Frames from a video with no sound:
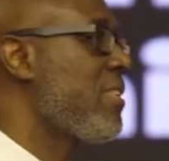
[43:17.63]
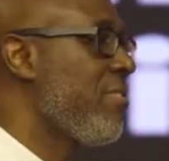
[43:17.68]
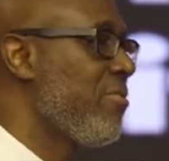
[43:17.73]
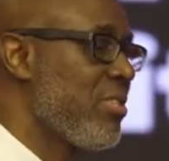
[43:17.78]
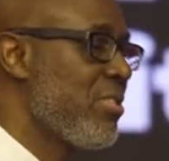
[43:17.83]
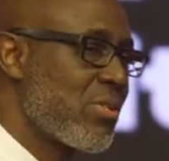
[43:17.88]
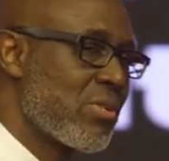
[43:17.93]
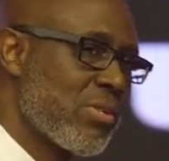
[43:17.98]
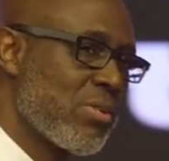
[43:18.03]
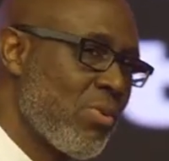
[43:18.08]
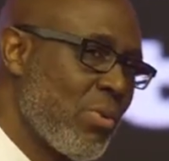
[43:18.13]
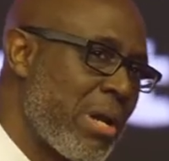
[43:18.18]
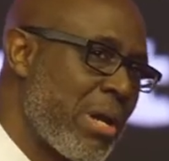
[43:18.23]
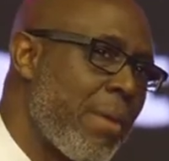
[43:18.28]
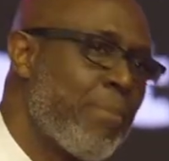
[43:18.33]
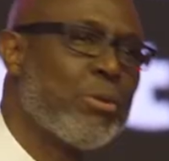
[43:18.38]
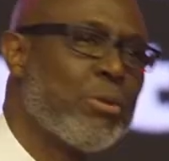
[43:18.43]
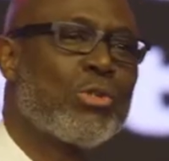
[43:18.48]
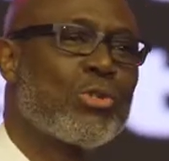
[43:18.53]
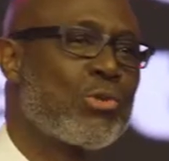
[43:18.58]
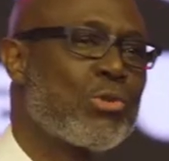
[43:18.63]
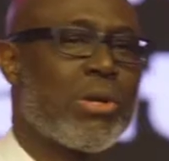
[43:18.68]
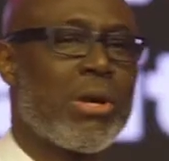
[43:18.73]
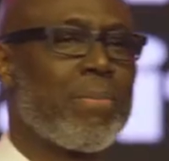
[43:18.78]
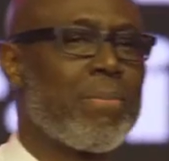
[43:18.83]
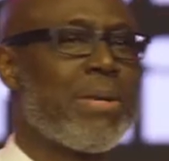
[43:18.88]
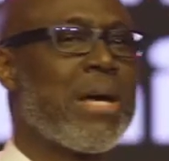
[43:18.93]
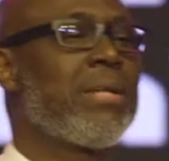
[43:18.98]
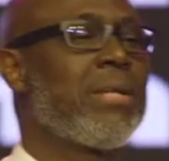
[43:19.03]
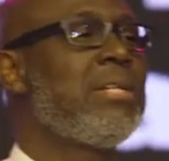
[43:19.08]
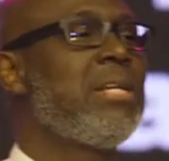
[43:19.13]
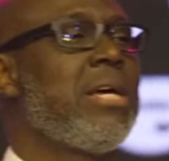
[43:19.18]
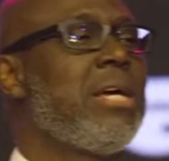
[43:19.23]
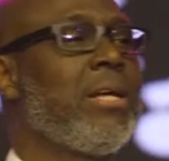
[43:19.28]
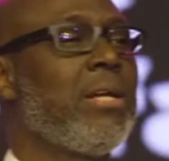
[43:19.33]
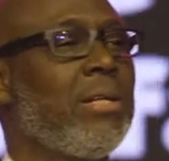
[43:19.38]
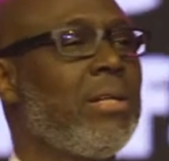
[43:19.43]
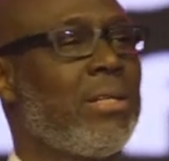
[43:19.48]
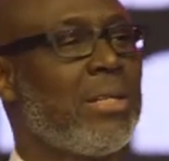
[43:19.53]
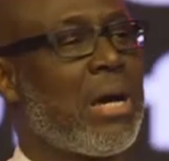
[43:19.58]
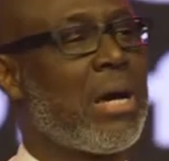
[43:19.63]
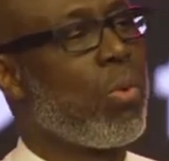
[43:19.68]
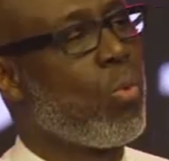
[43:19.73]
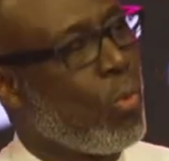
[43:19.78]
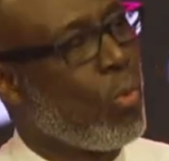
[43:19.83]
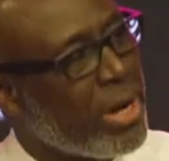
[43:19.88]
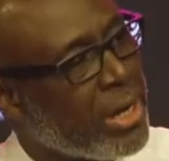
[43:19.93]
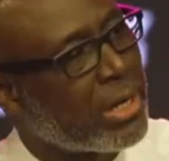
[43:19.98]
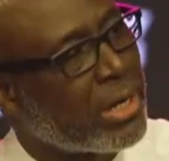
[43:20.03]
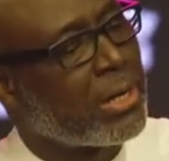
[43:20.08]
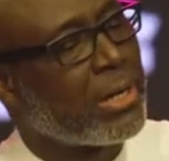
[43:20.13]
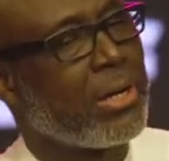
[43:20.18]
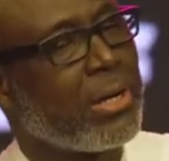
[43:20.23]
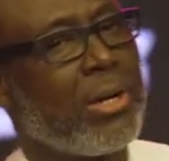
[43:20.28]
service, what happens to them that day, that week,